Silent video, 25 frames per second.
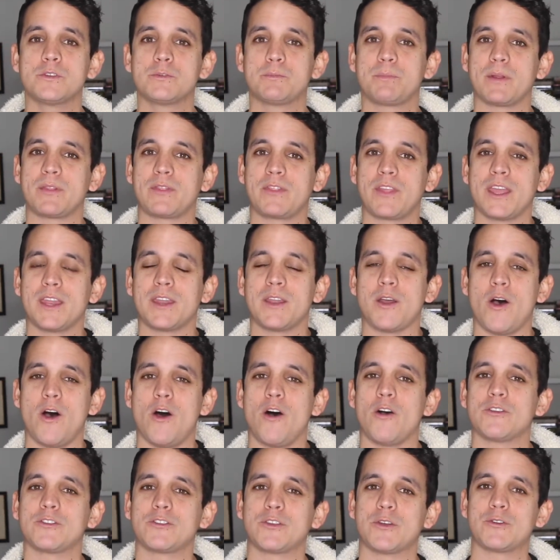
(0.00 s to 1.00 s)
but then
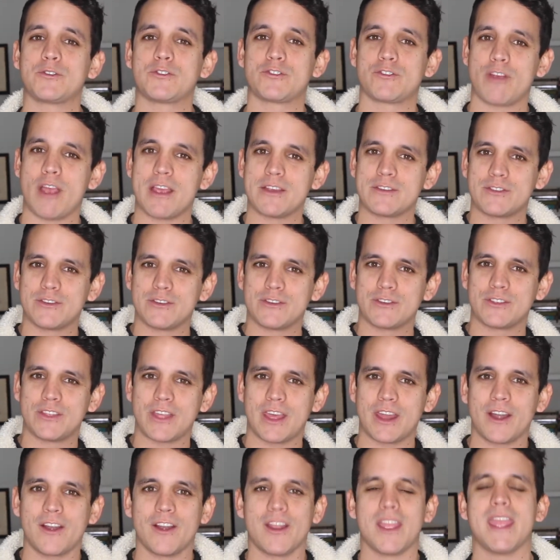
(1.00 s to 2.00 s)
also treasures
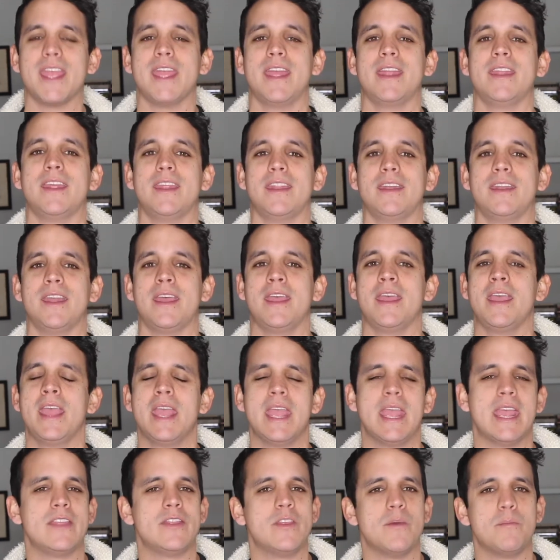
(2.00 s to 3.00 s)
that are hidden
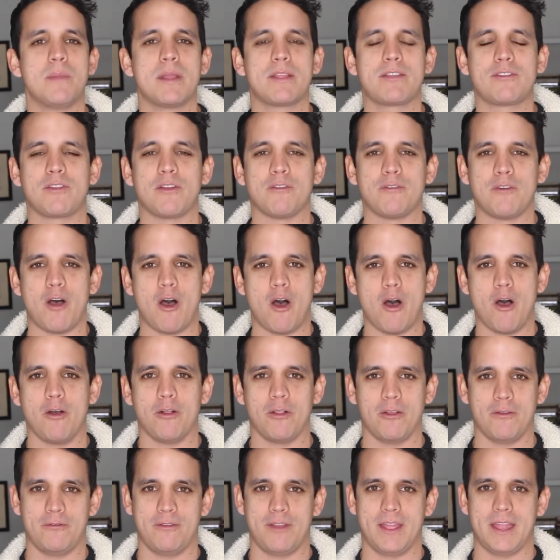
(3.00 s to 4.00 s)
in the midst of
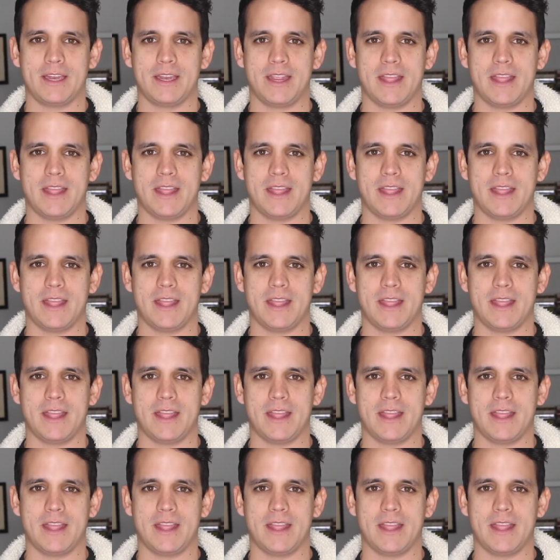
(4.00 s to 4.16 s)
all of it.